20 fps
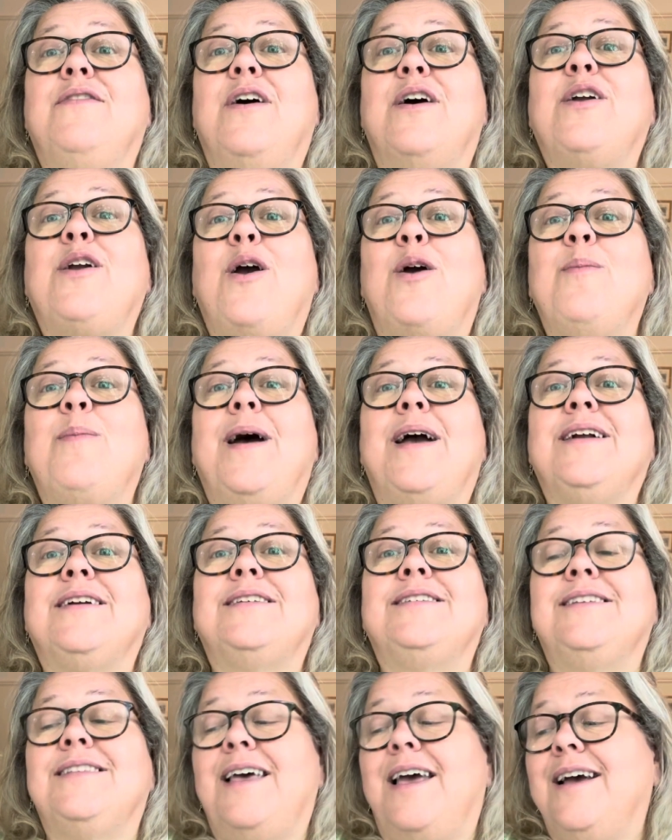I go back
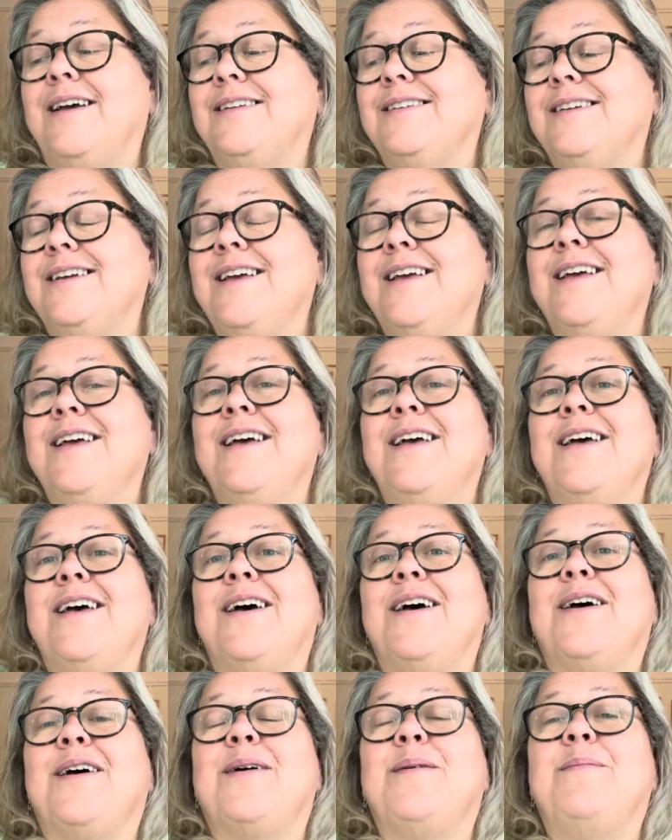to that,
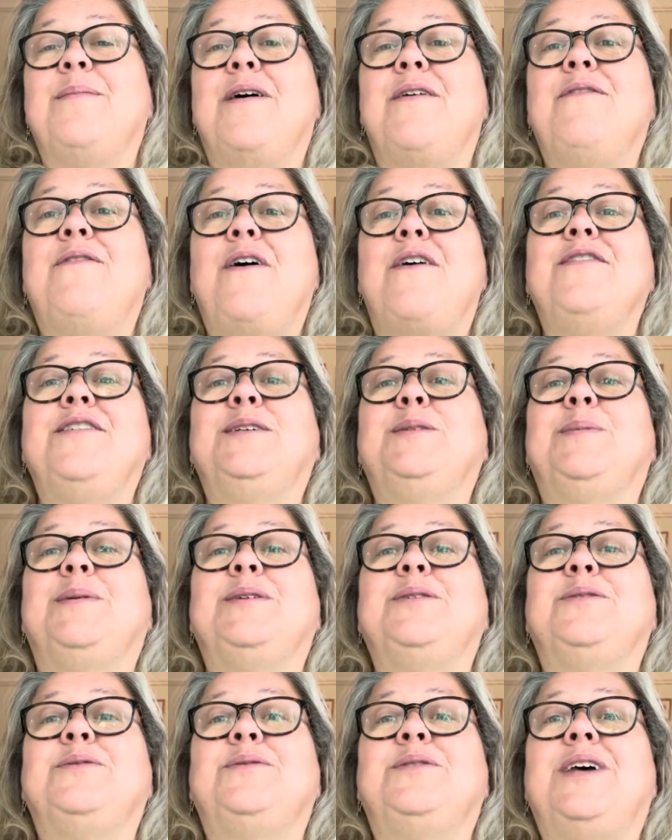a very
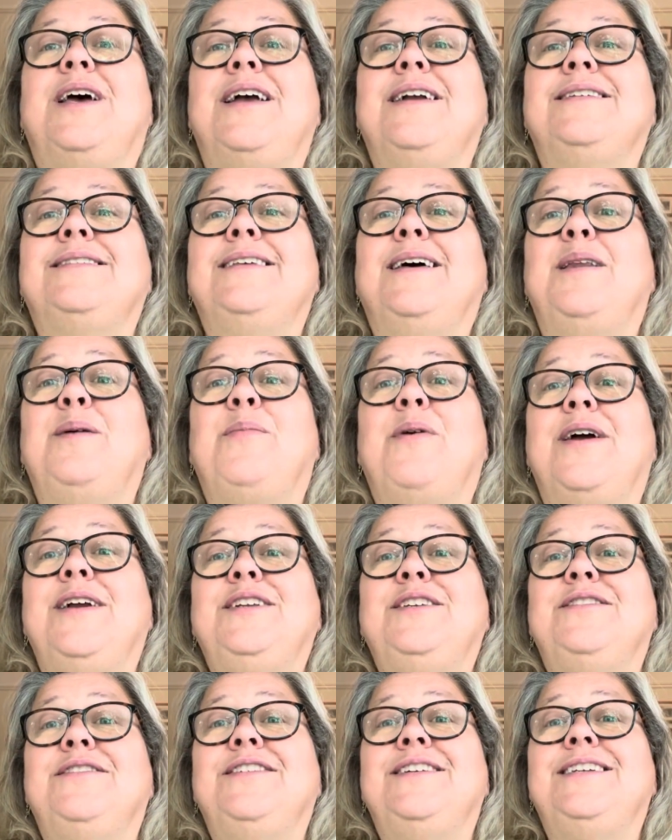special day,
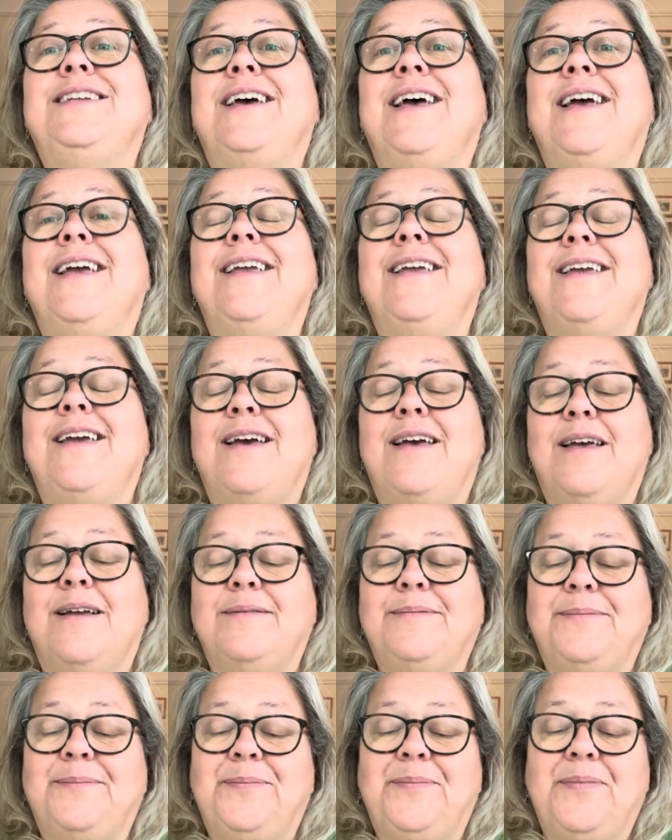celebratory day.
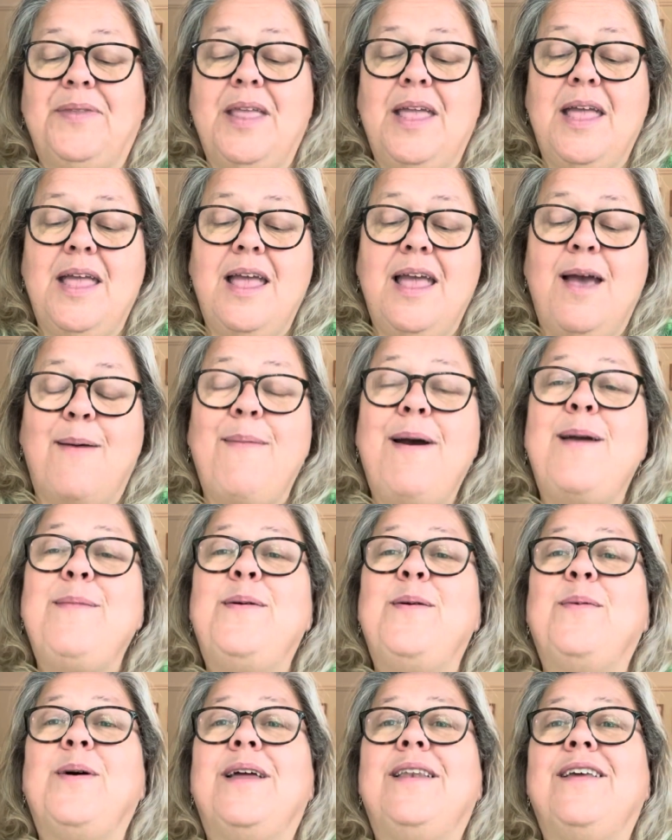
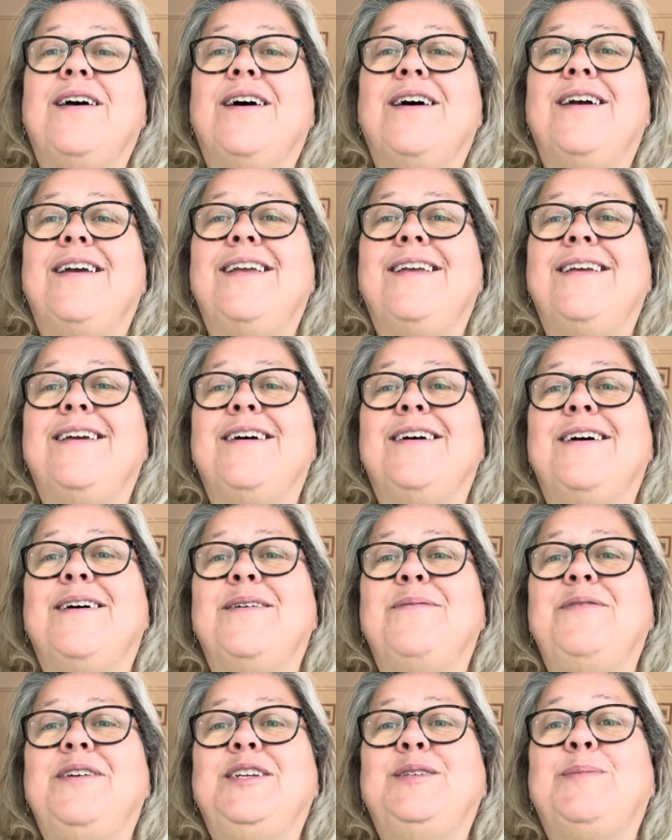Maybe when I
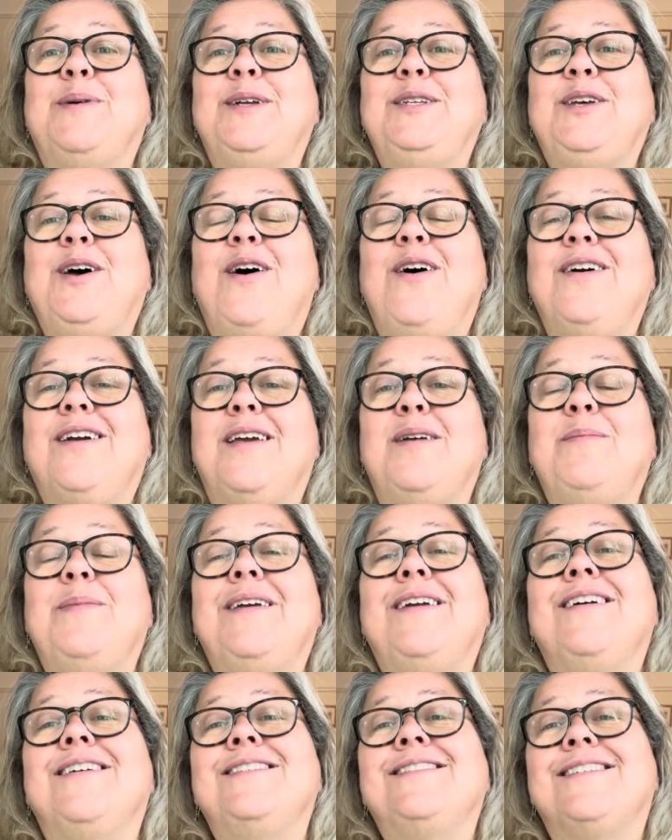reach my target,
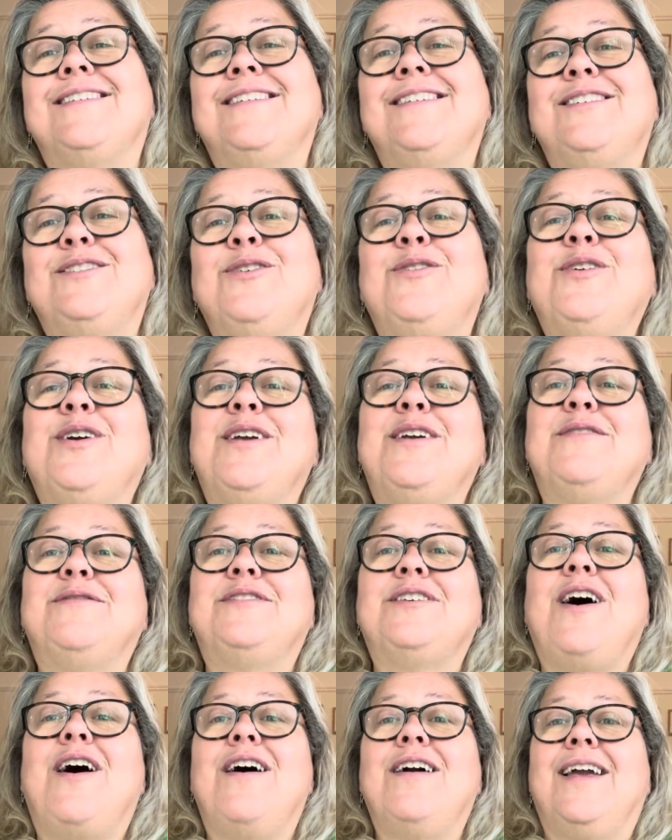because talking of
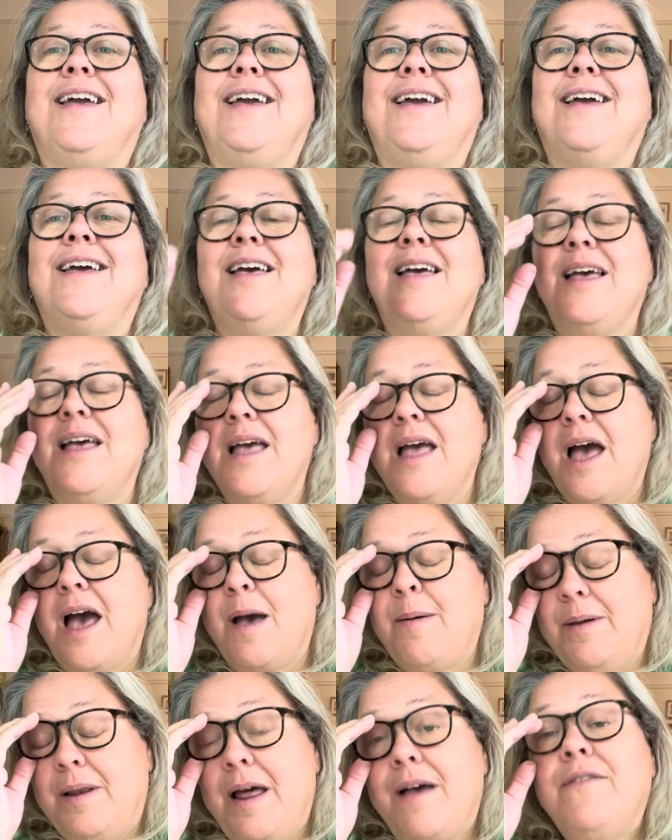target,
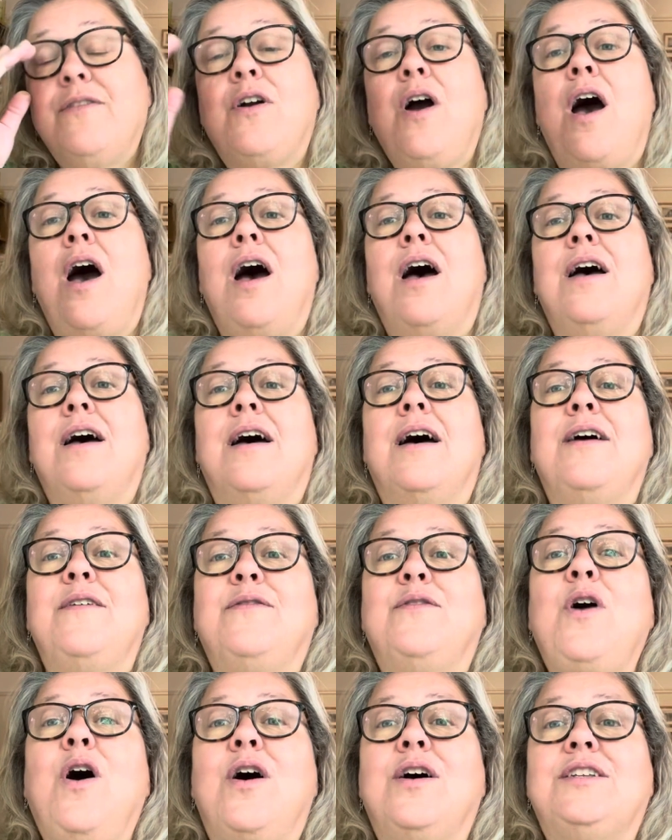I mean, I've
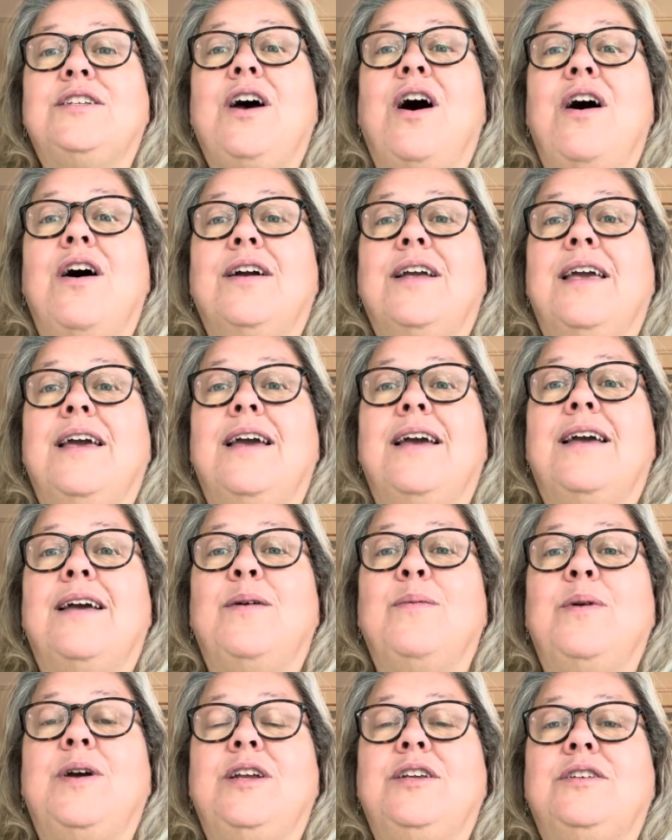got a target
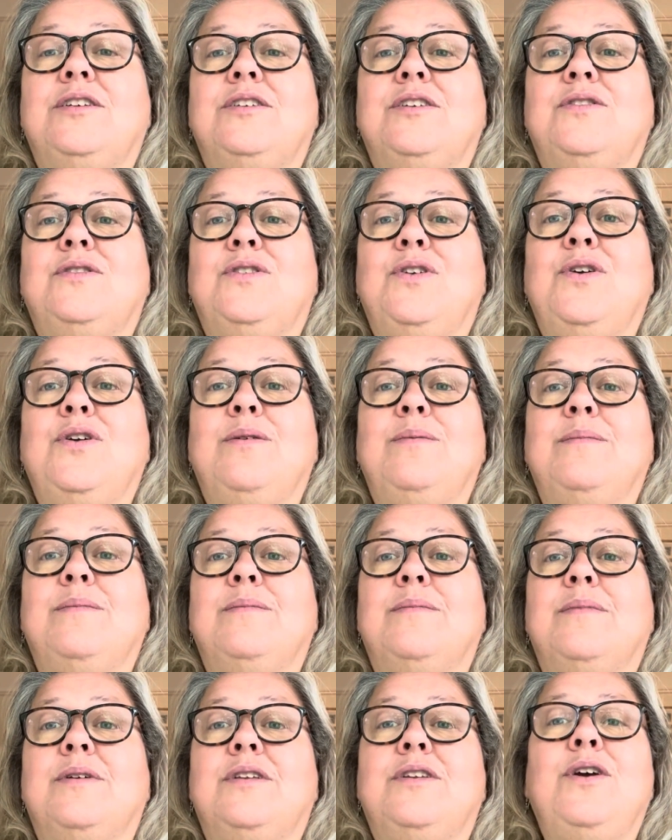which
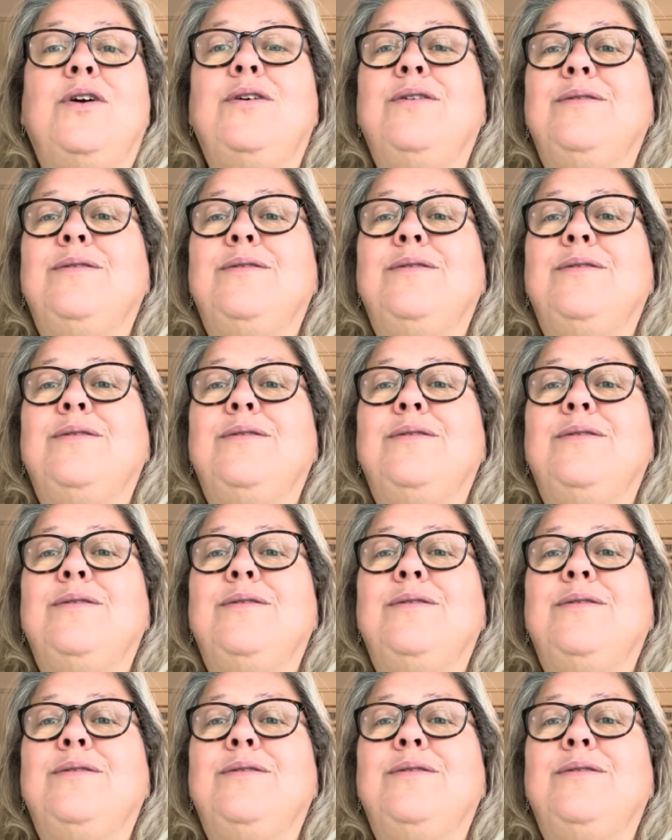Noom